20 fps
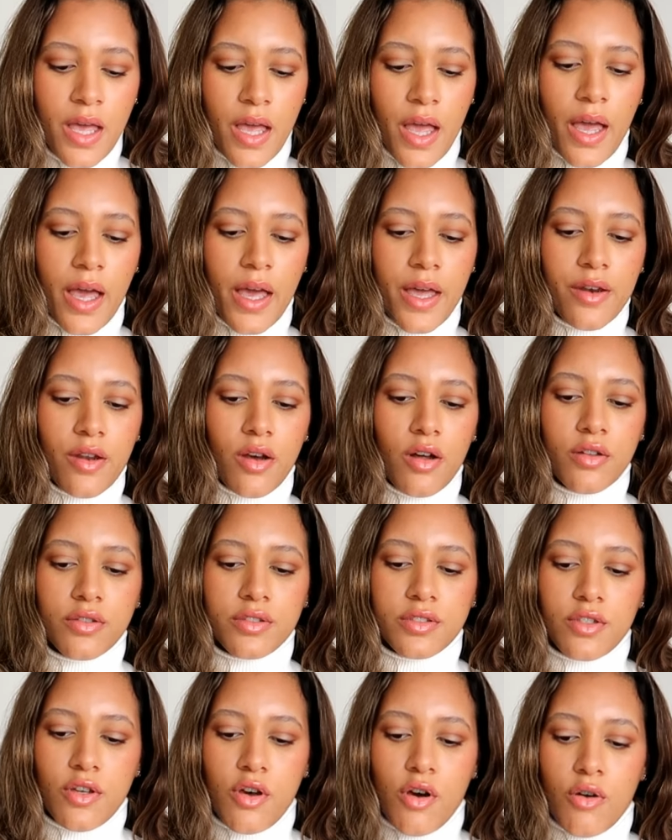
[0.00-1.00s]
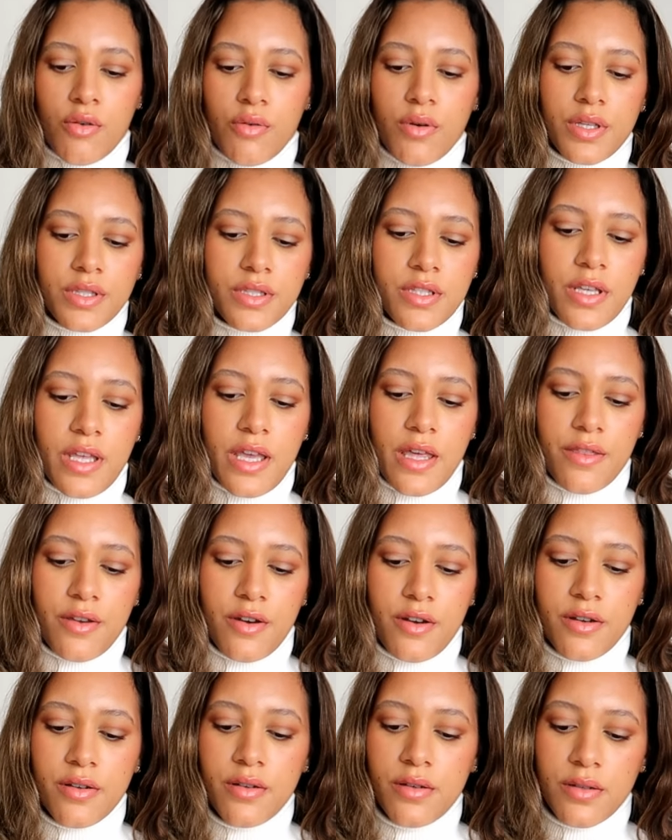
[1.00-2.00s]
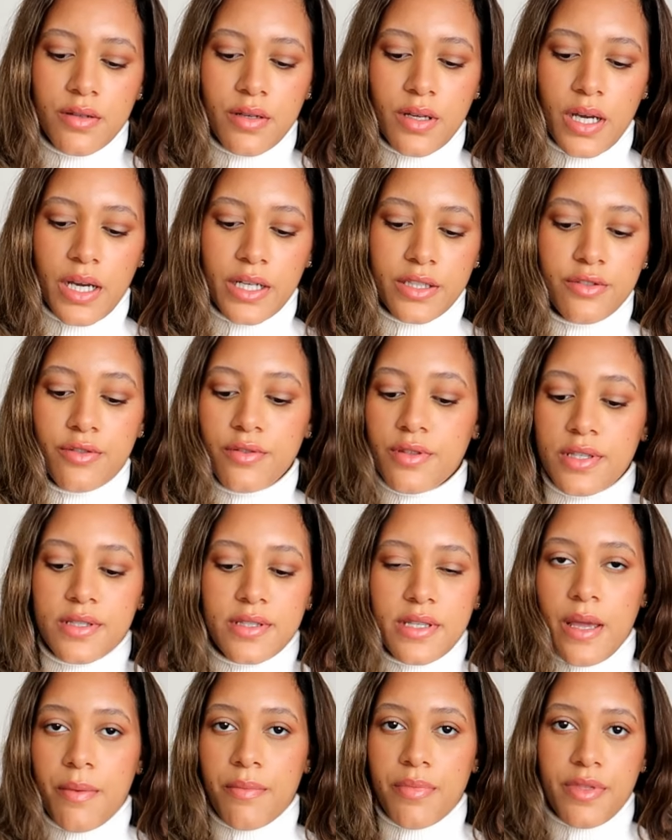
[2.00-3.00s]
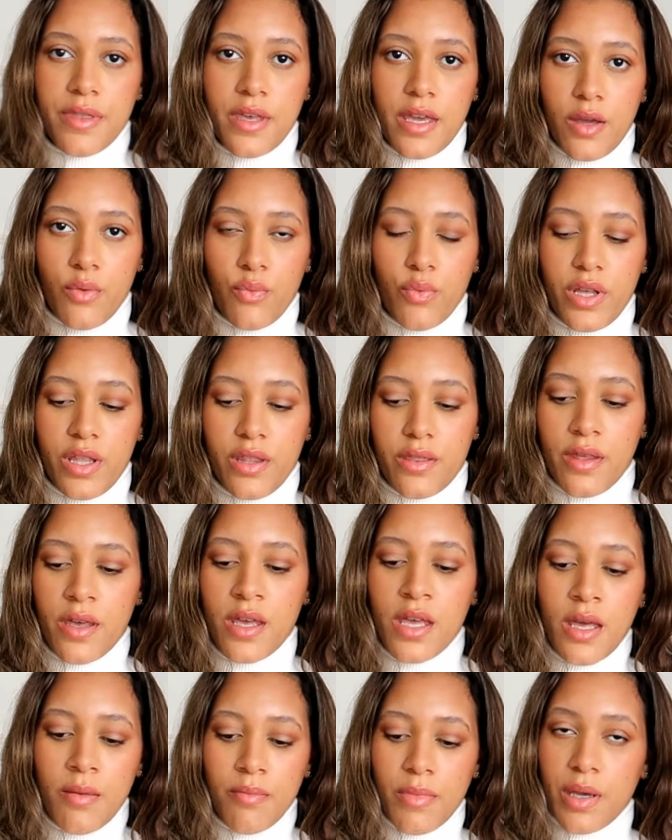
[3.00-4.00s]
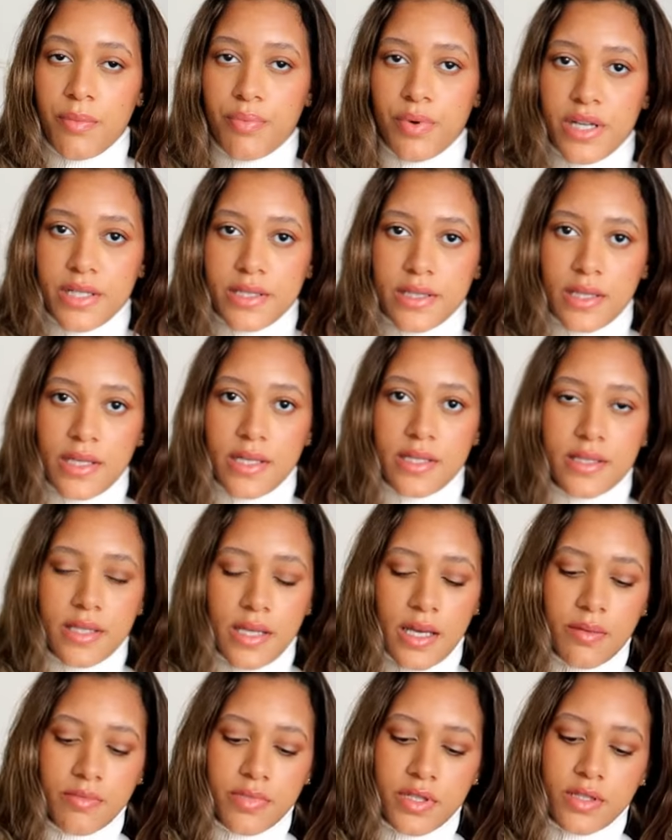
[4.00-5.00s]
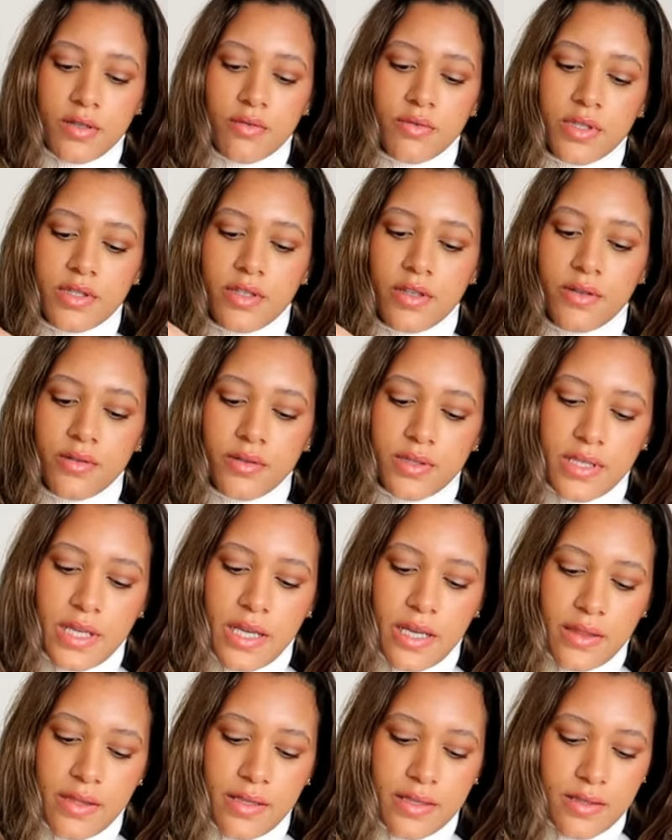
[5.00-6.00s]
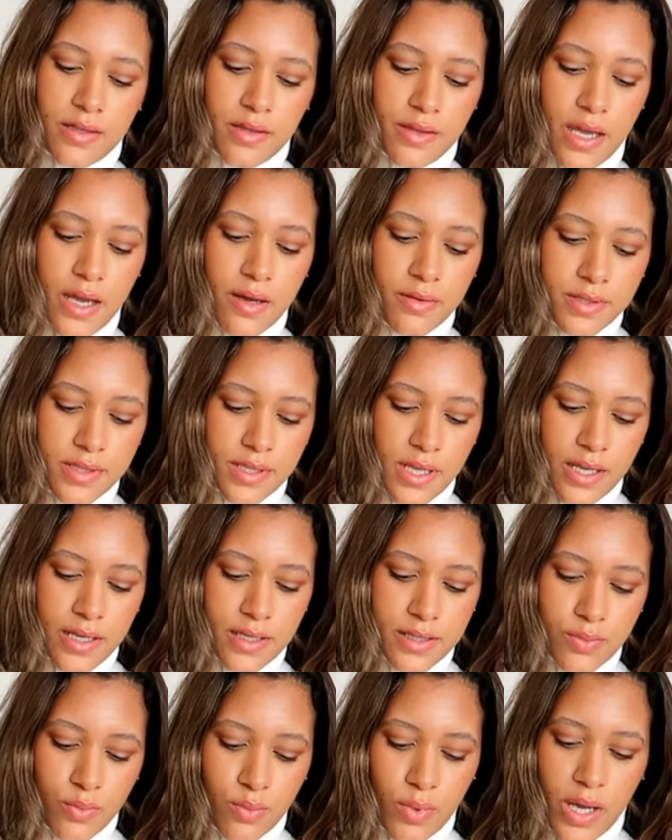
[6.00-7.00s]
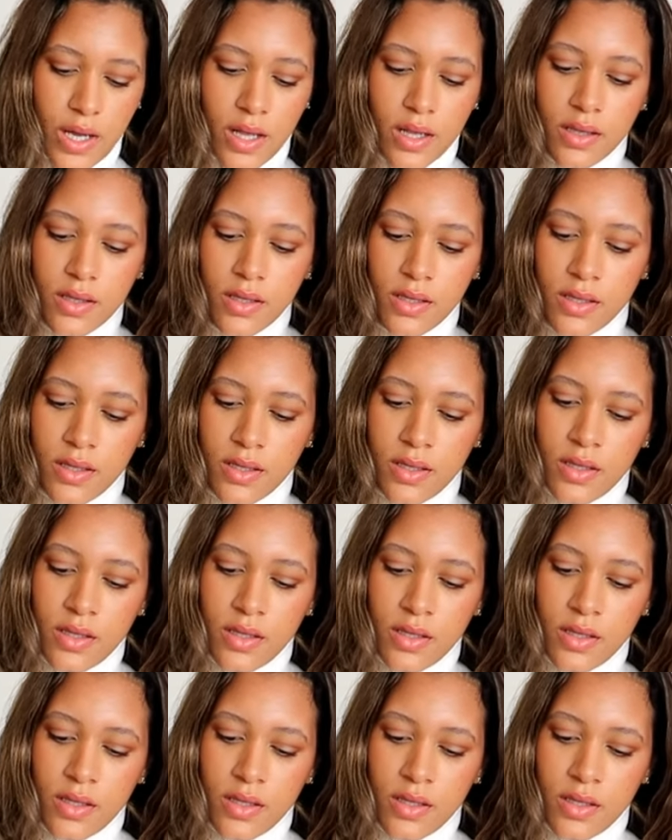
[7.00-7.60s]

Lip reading: And also together I do the same thing with my bracelets. I'm just going to take this on the outside as well.